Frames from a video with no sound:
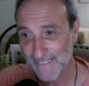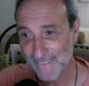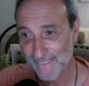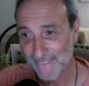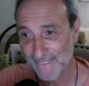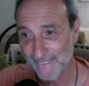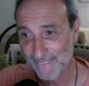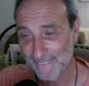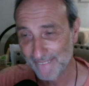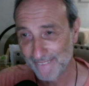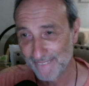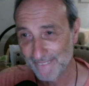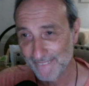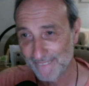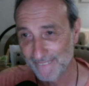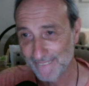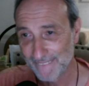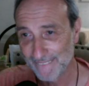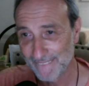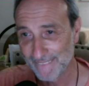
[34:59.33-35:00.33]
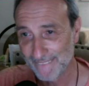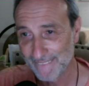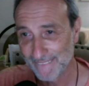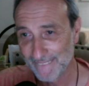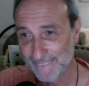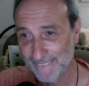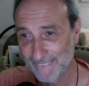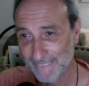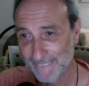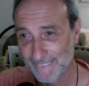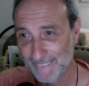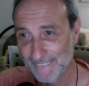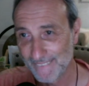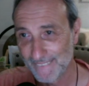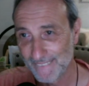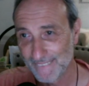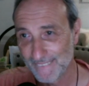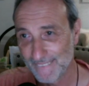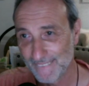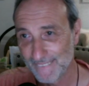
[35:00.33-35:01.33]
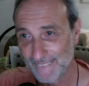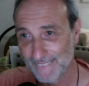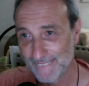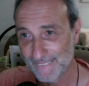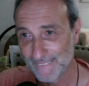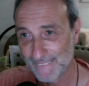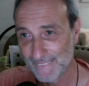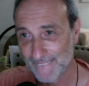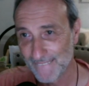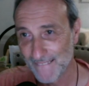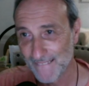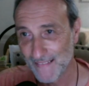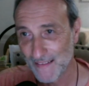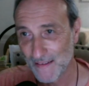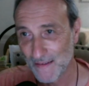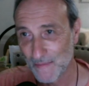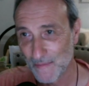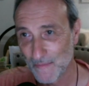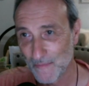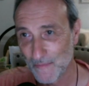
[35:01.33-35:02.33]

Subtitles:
(silence)